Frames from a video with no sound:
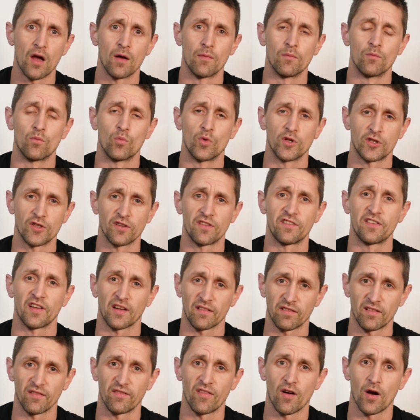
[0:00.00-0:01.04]
which is
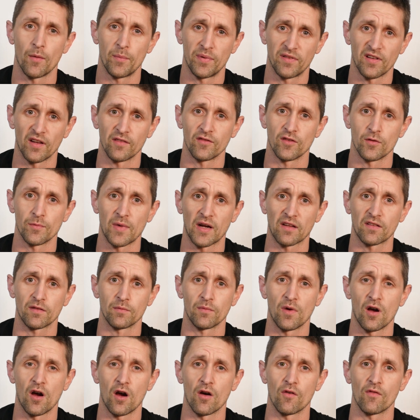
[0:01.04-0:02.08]
65% of your maximum
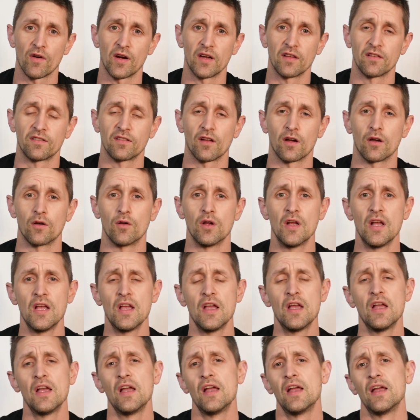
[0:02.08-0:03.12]
heart rate. So
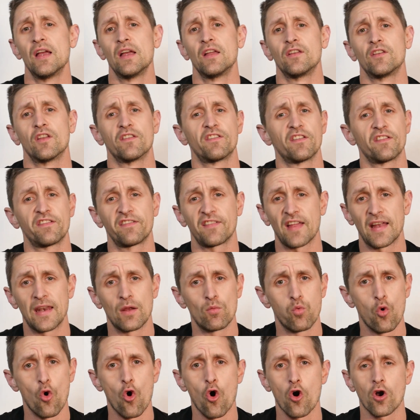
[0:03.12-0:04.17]
just a steady
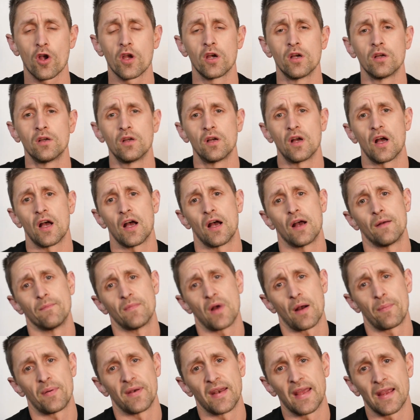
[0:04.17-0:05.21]
walk
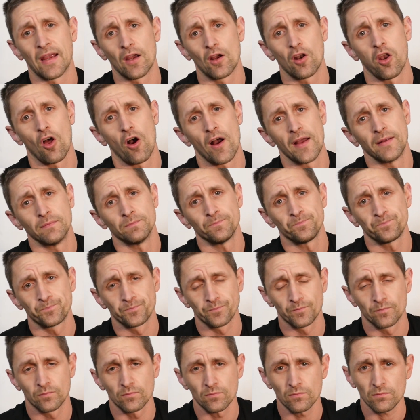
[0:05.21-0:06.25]
up an incline.
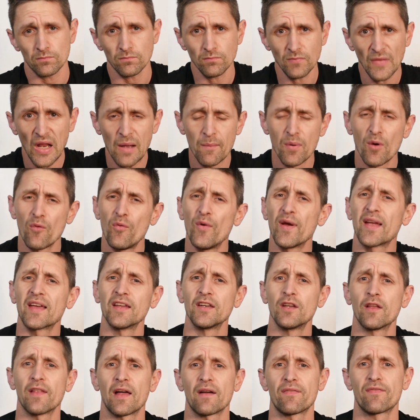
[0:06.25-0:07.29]
If we can
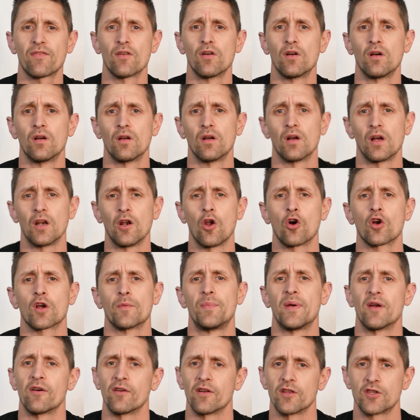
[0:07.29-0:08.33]
do that for a longer
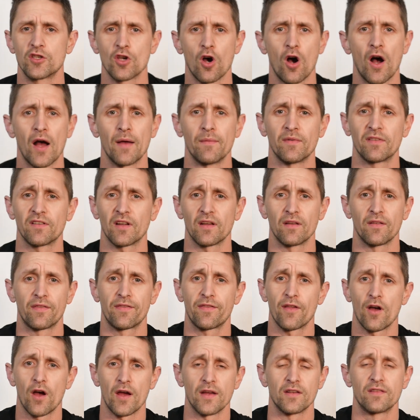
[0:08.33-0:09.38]
period of time, say
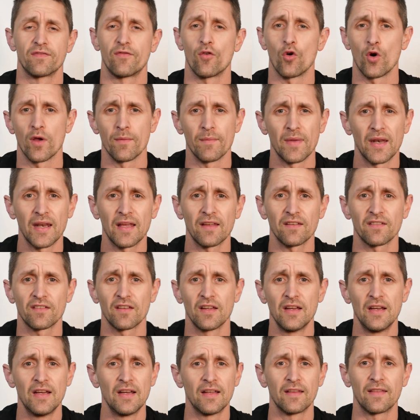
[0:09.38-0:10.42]
30 to 40 minutes,
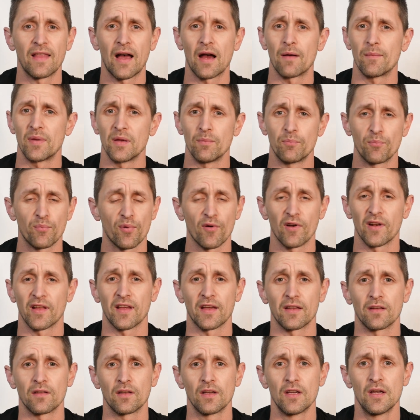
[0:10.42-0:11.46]
that'd be
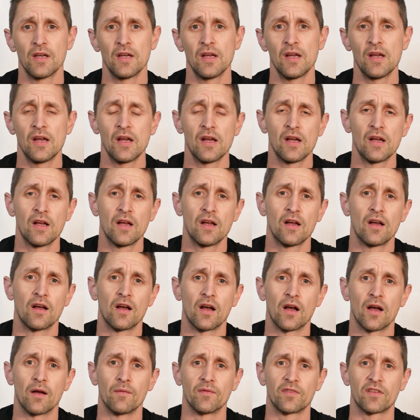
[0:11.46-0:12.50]
brilliant.
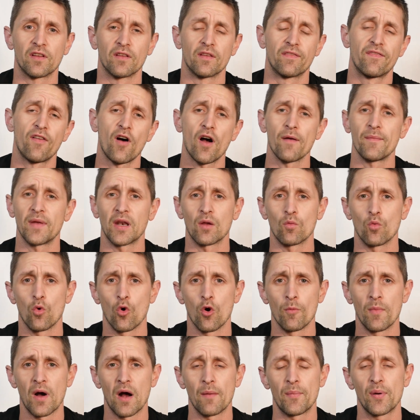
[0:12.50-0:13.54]
So the 5-minute
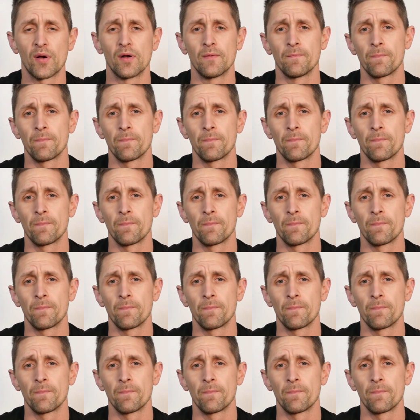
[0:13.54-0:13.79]
warm up,